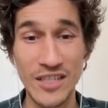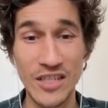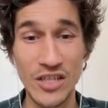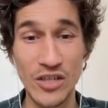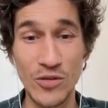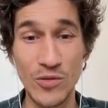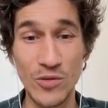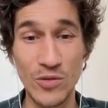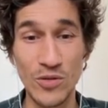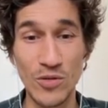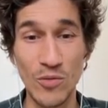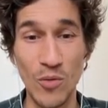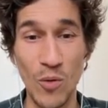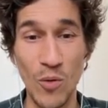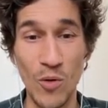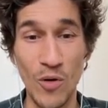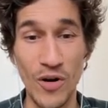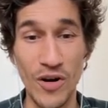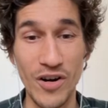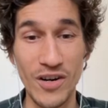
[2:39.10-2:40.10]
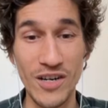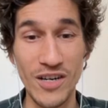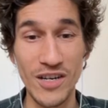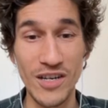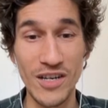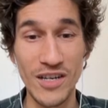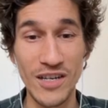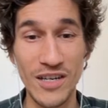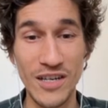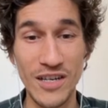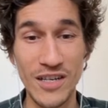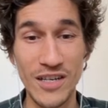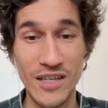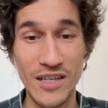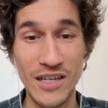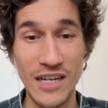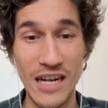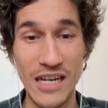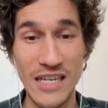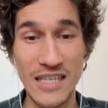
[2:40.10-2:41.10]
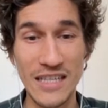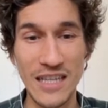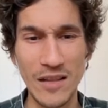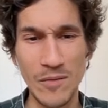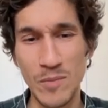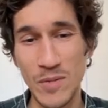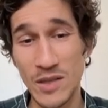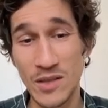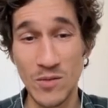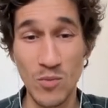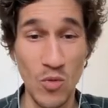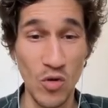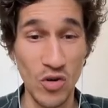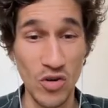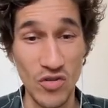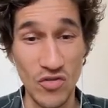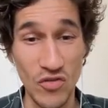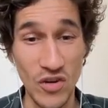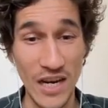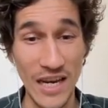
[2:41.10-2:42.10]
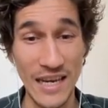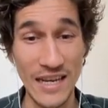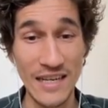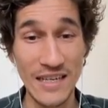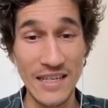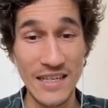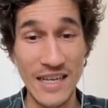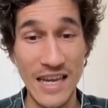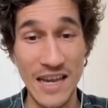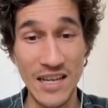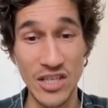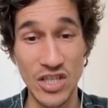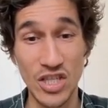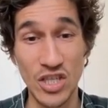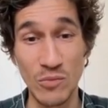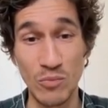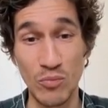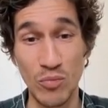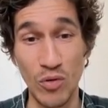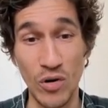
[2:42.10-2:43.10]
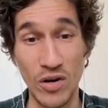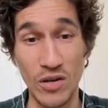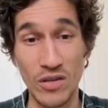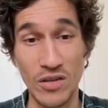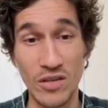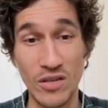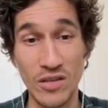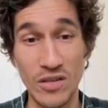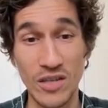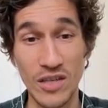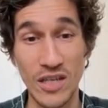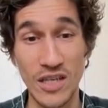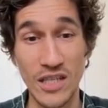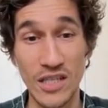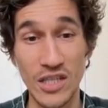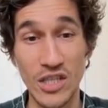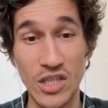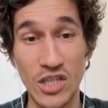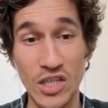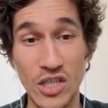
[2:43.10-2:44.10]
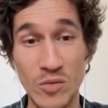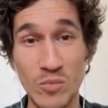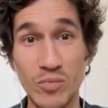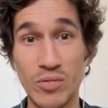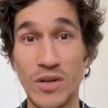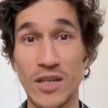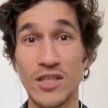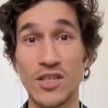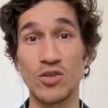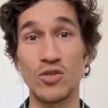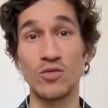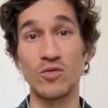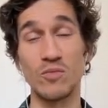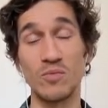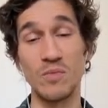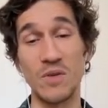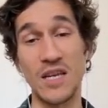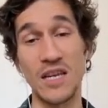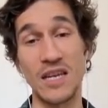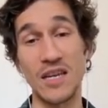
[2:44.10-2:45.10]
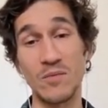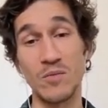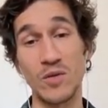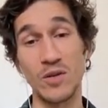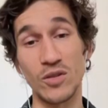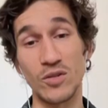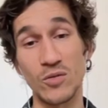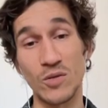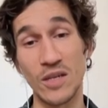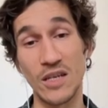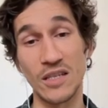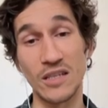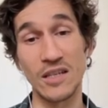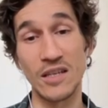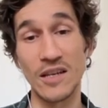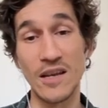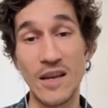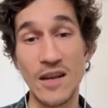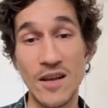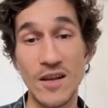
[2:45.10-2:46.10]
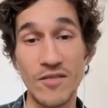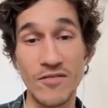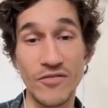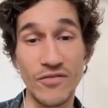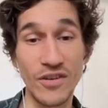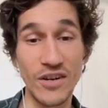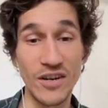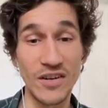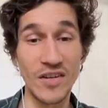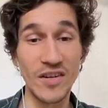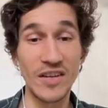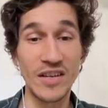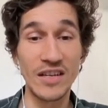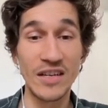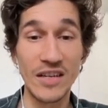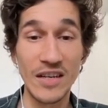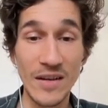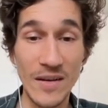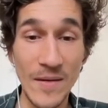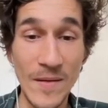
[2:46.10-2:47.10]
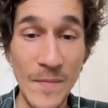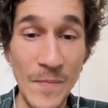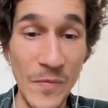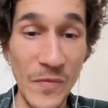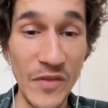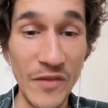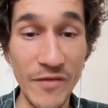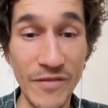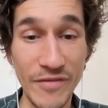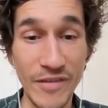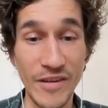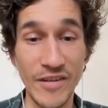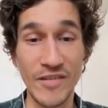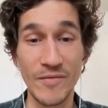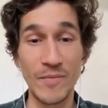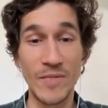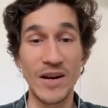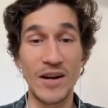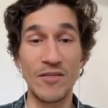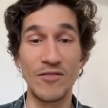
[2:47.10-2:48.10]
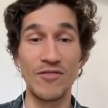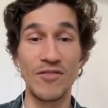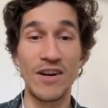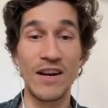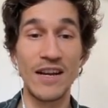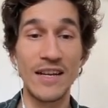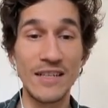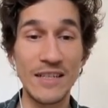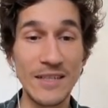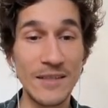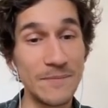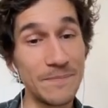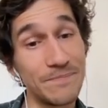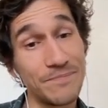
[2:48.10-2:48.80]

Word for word: good ore, a little bit more grain and sheep port. And sheep, I should be able to get fair amount, right?